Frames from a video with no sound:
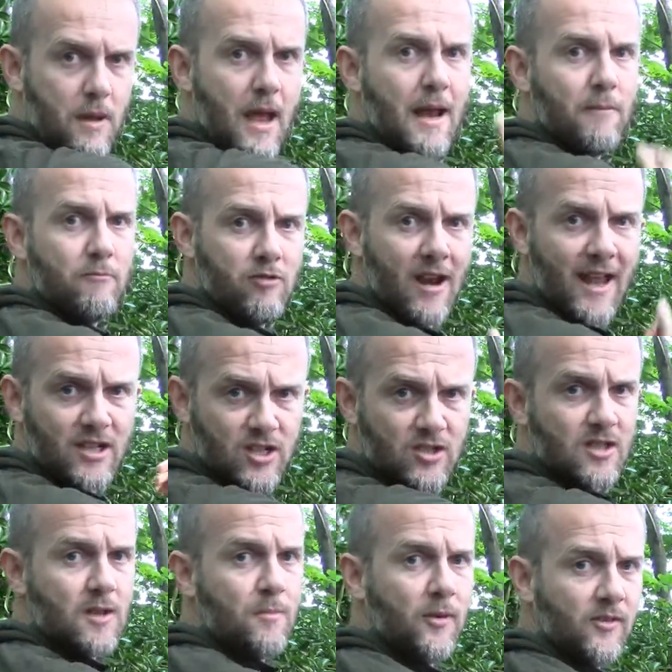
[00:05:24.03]
in relation
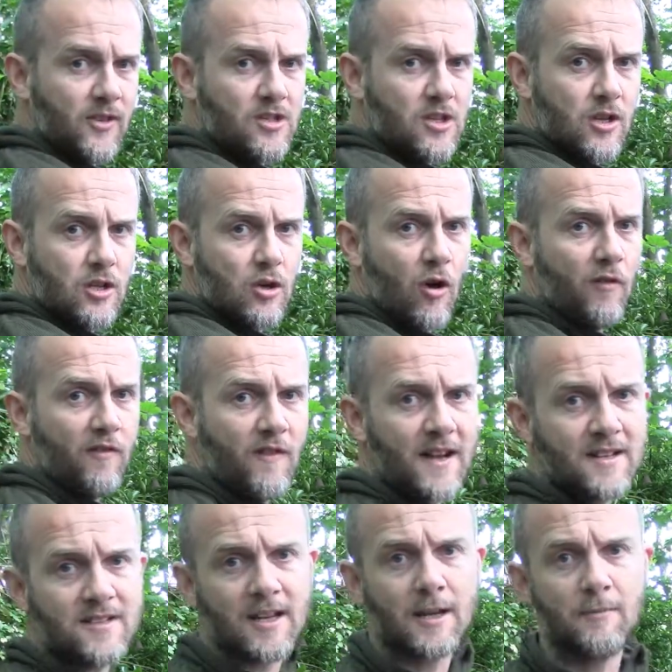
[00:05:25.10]
to the position that you're
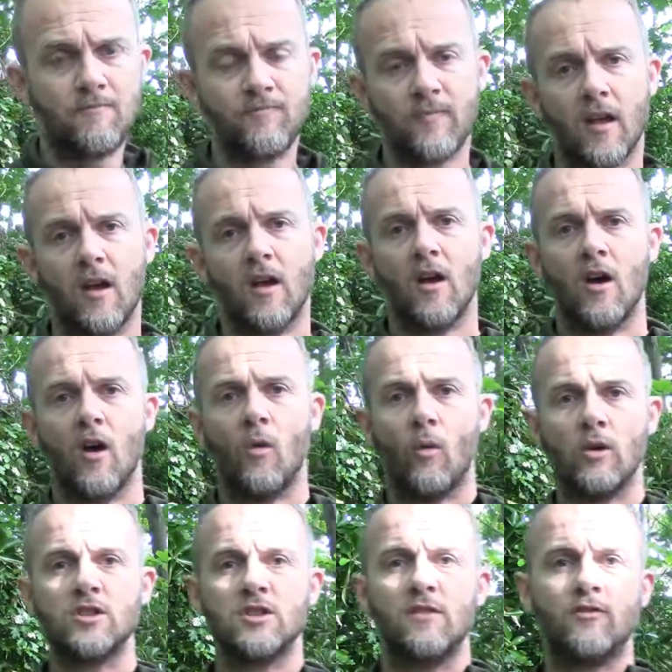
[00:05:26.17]
facing.
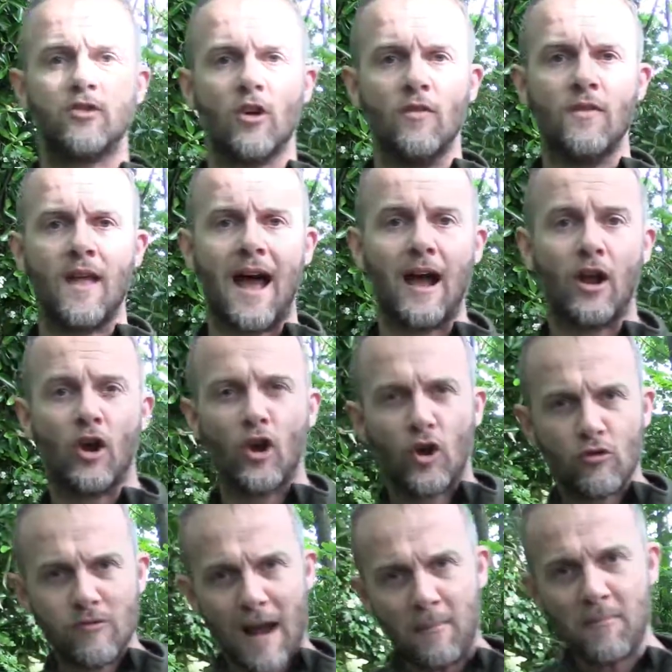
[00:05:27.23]
Once you've done that,
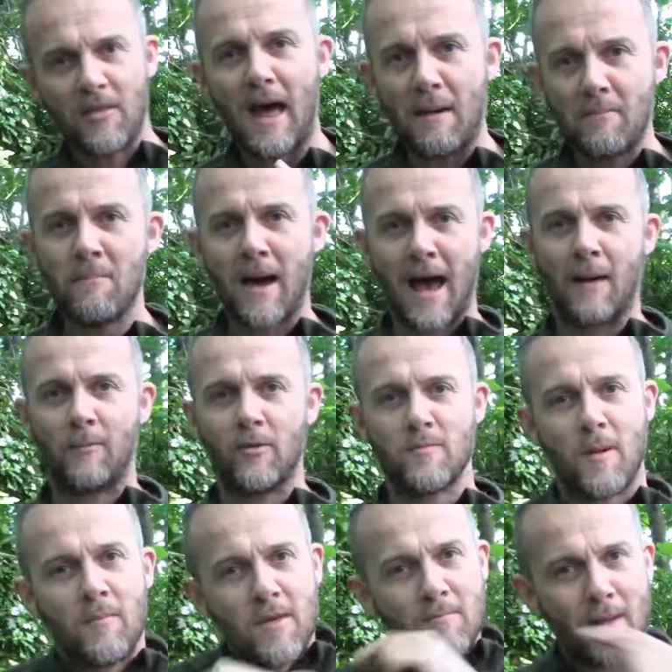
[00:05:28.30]
grab that map. You
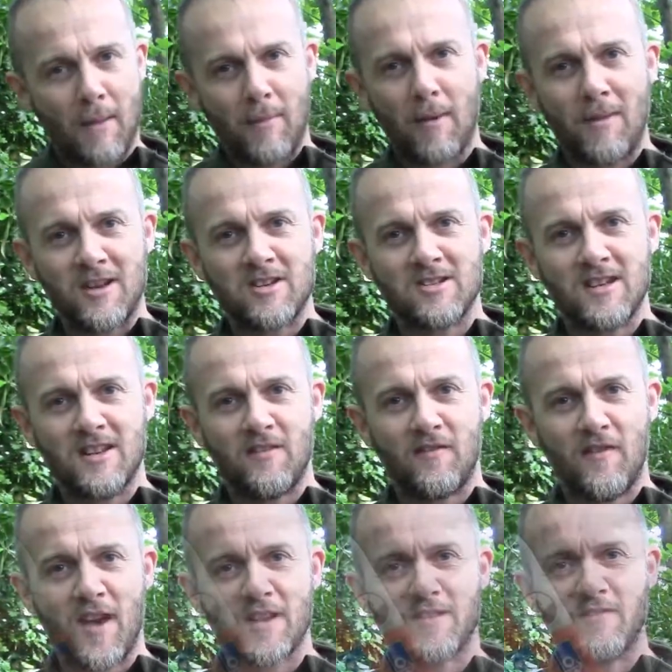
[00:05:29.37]
remember the map I mentioned in the
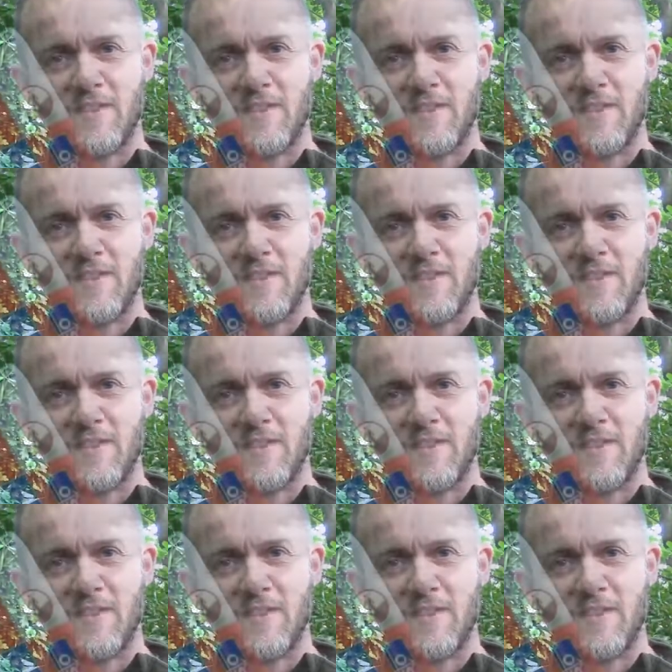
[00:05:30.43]
first